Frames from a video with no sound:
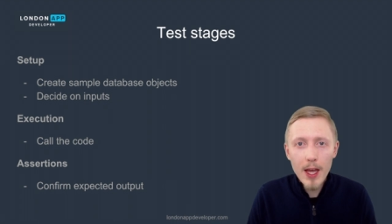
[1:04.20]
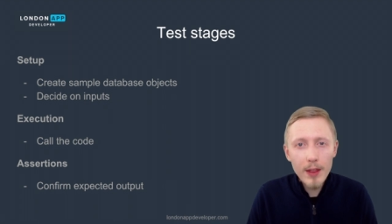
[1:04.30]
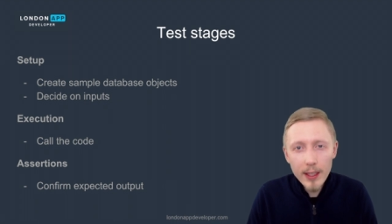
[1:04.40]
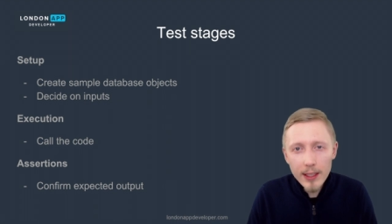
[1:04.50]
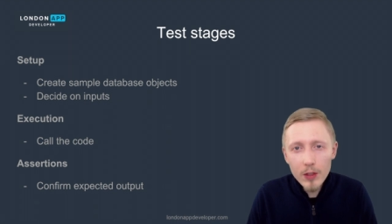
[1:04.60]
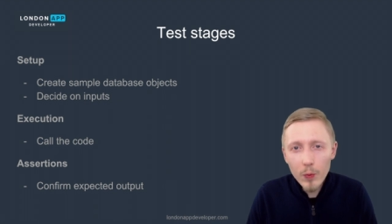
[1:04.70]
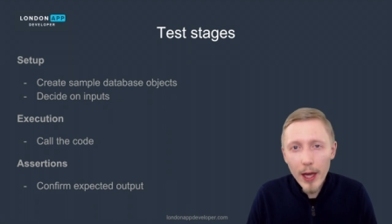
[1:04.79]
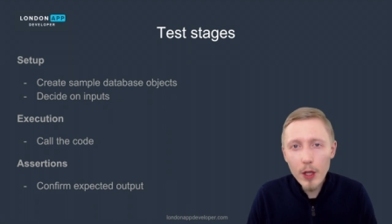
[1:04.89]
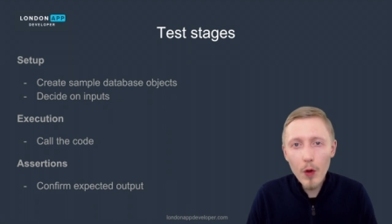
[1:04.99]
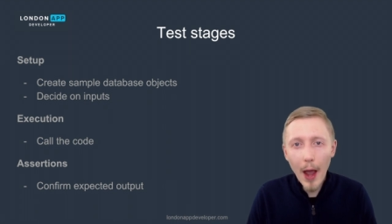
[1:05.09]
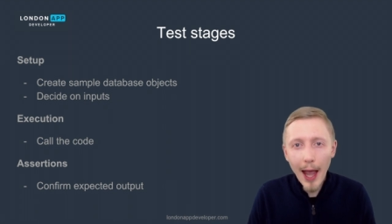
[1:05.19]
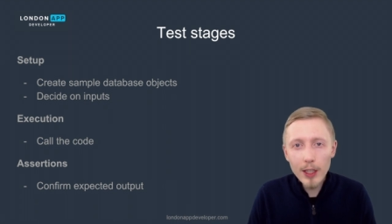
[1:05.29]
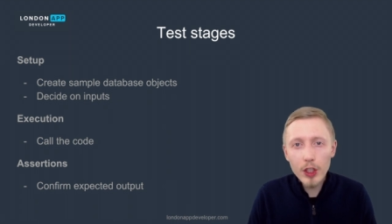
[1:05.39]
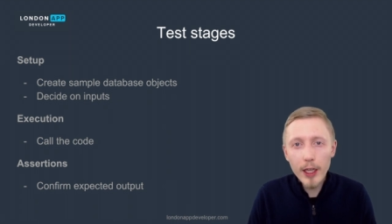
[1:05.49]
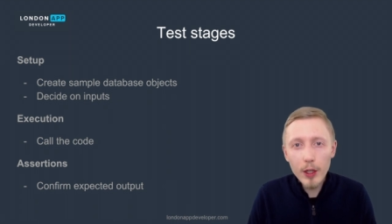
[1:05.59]
This is where you
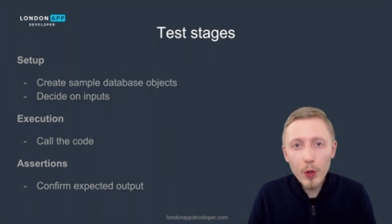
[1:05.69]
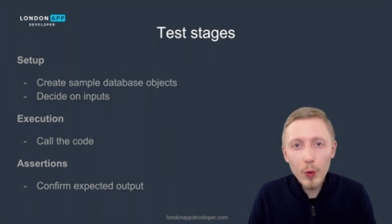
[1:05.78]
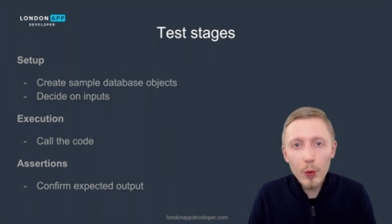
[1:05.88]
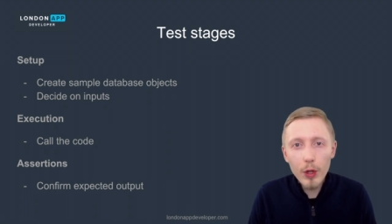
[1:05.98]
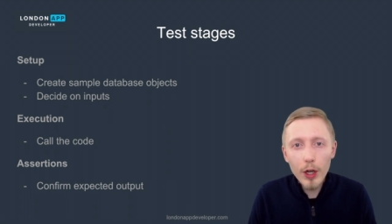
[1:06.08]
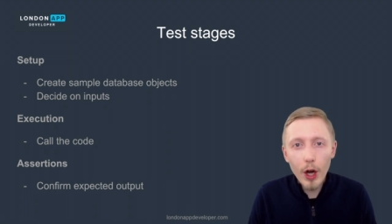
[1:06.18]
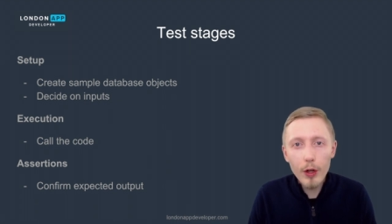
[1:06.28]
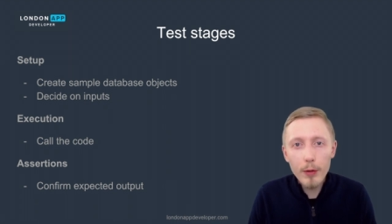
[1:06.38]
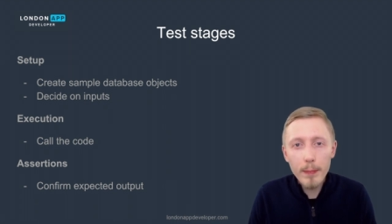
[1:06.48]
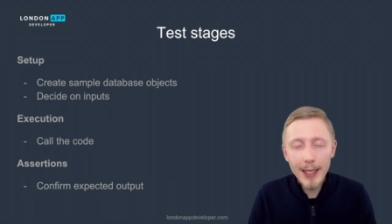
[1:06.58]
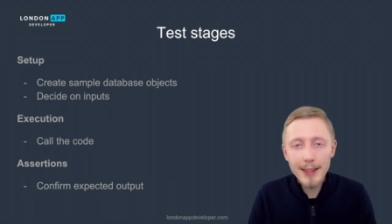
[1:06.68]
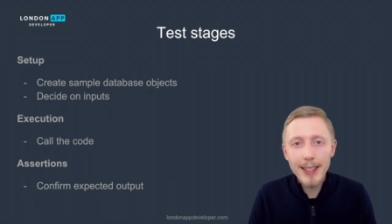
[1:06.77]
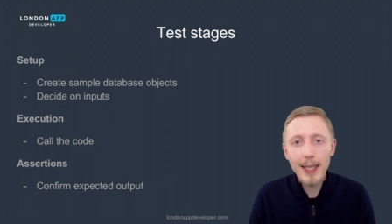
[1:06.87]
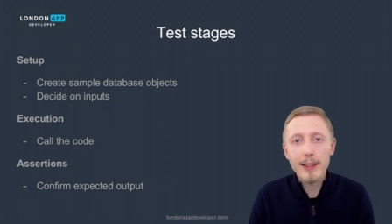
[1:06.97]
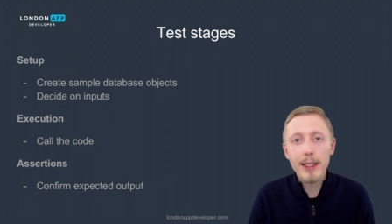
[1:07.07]
actually call the code being
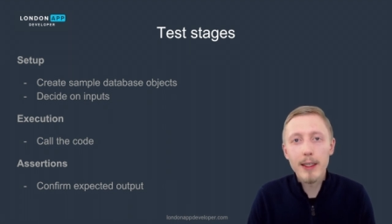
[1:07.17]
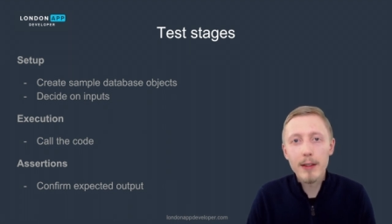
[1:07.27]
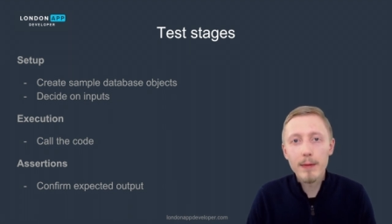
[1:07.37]
tested.